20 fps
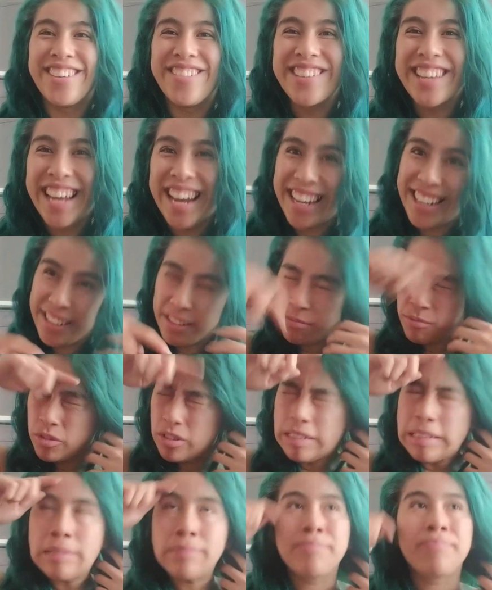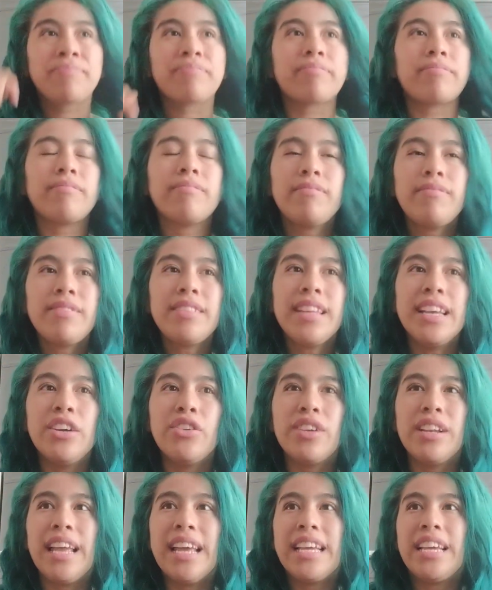suffocated.
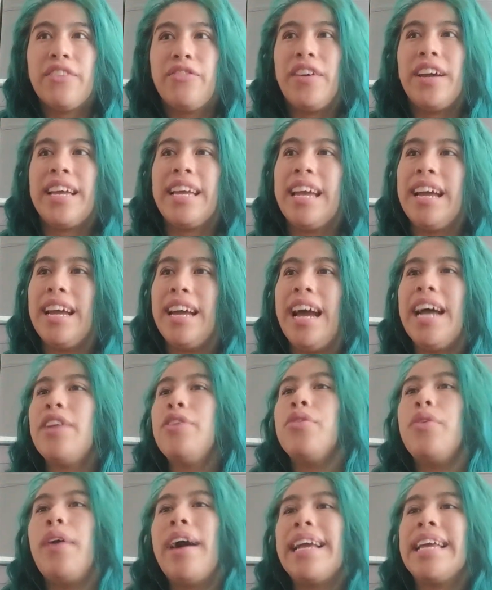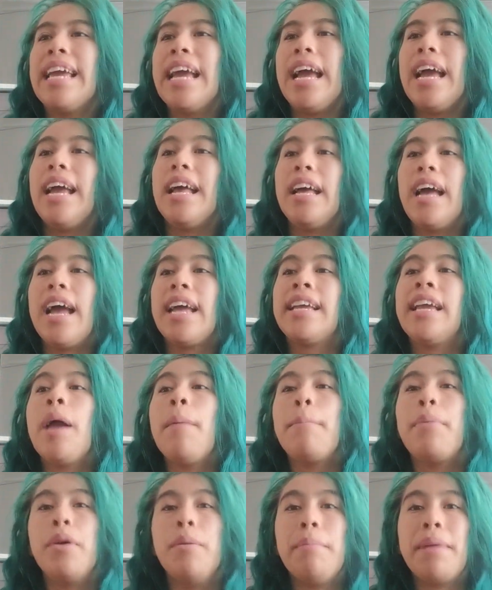Or like if I can't, I don't know, I
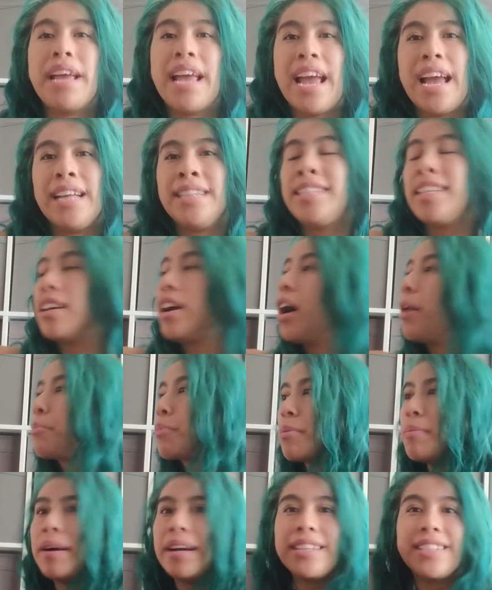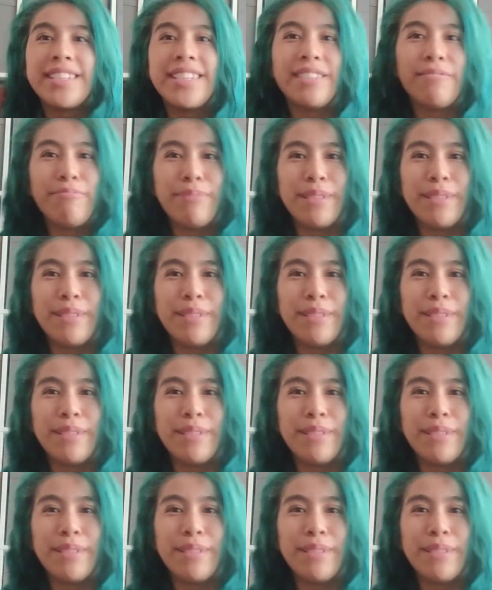can't put my hands in compromising